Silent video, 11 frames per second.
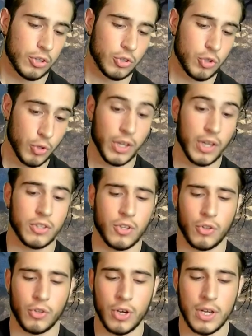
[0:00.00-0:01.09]

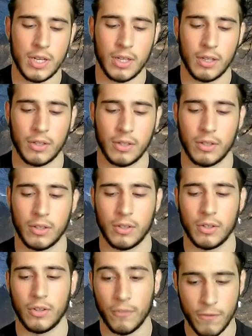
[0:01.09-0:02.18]
2003,
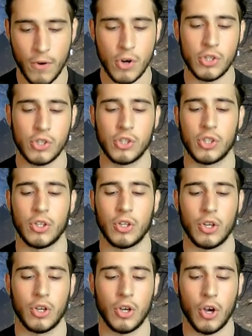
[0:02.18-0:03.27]
the 1st
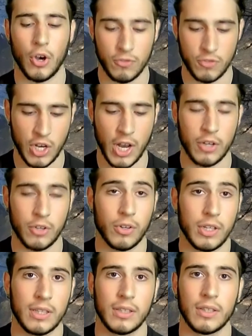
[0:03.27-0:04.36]
of
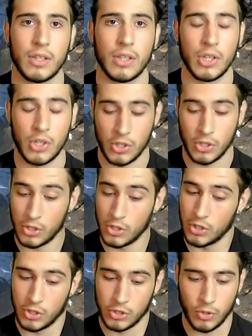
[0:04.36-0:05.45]
January.
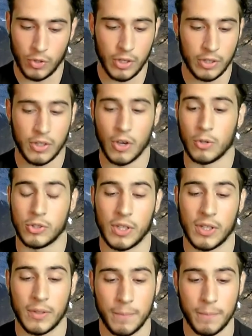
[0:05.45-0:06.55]
So here it goes.
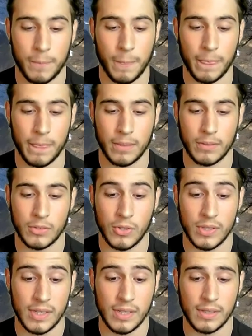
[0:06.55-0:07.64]
So he
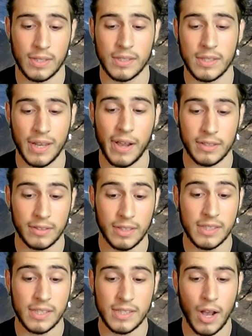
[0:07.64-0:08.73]
says, this
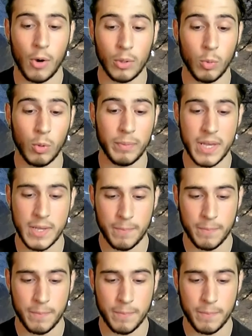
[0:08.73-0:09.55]
is how it will be.